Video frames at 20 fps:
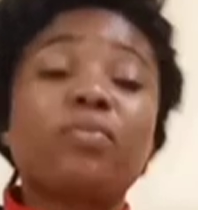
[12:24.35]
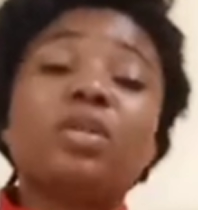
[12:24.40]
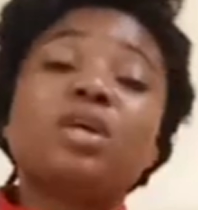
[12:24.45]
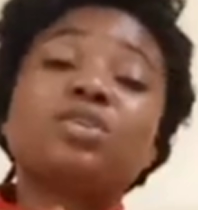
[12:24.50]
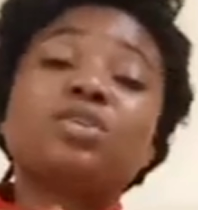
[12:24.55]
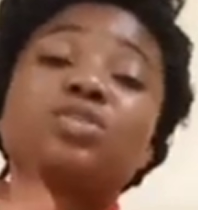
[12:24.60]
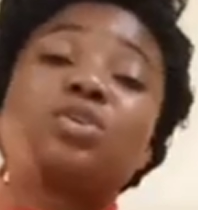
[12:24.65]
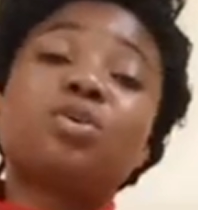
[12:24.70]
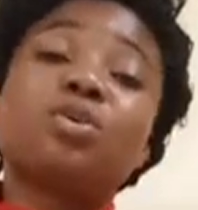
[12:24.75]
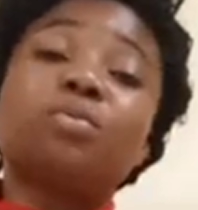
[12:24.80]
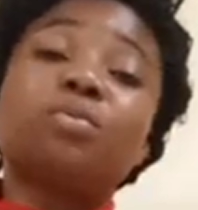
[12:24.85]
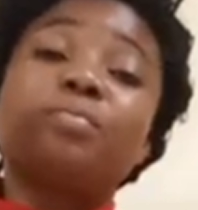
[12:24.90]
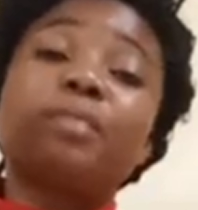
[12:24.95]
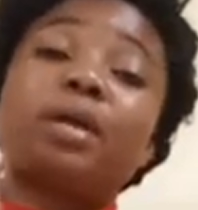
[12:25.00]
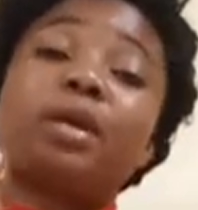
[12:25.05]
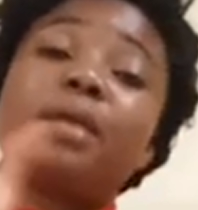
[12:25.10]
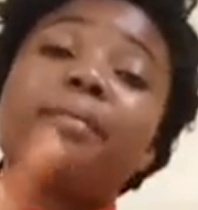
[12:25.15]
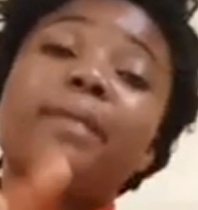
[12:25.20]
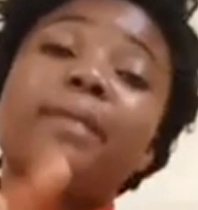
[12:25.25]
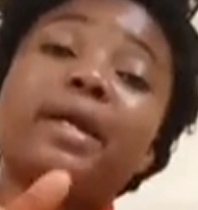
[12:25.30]
So,
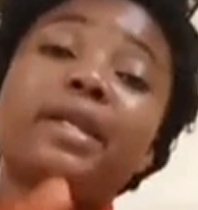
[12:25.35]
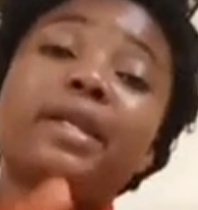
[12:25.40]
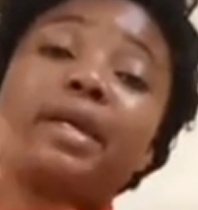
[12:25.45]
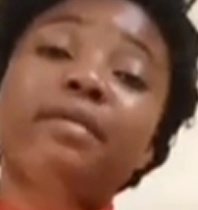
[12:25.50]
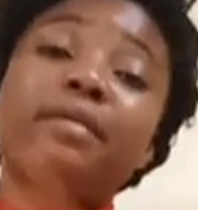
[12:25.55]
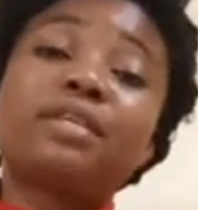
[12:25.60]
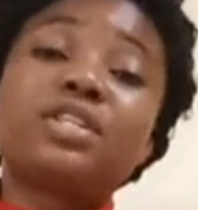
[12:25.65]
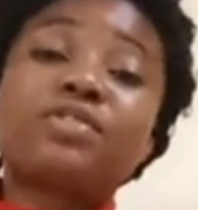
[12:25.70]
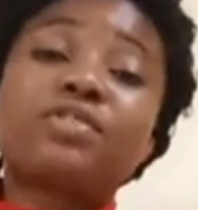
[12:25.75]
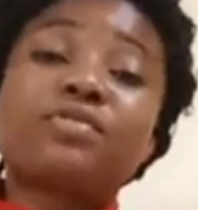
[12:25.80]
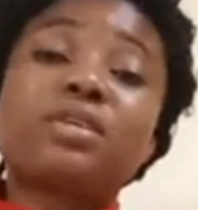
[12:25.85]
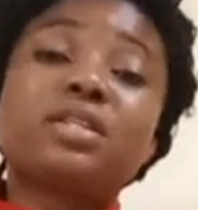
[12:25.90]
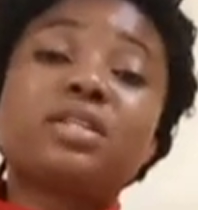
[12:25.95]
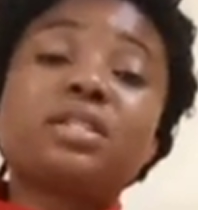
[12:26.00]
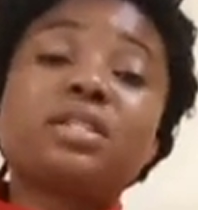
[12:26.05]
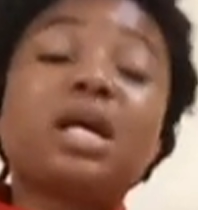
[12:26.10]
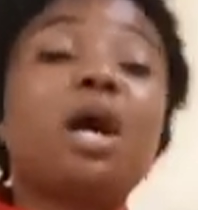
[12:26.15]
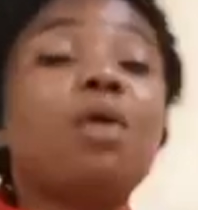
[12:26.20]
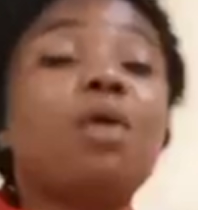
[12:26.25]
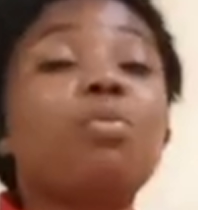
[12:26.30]
my dearest friends,
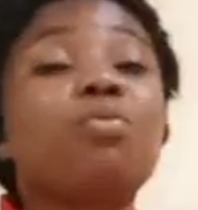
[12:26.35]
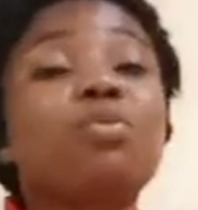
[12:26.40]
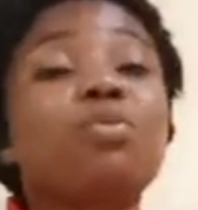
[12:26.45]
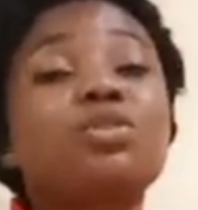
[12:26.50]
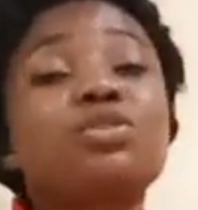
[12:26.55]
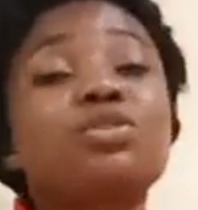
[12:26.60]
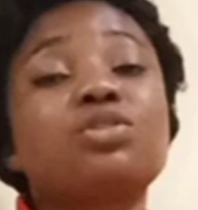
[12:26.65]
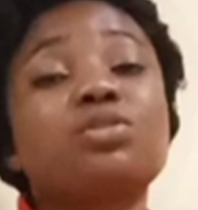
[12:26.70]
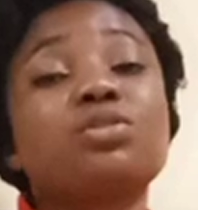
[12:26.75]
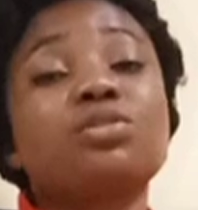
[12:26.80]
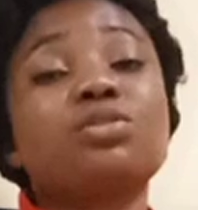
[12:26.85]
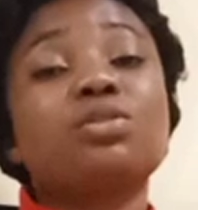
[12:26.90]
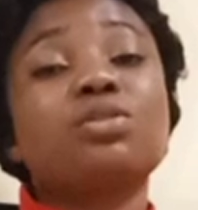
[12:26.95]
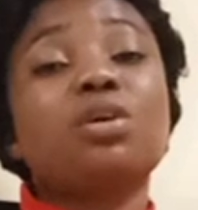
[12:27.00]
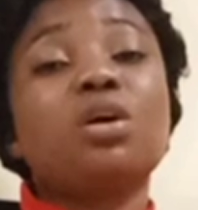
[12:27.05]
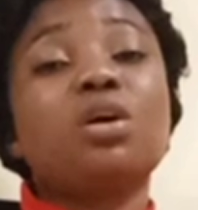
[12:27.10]
I want to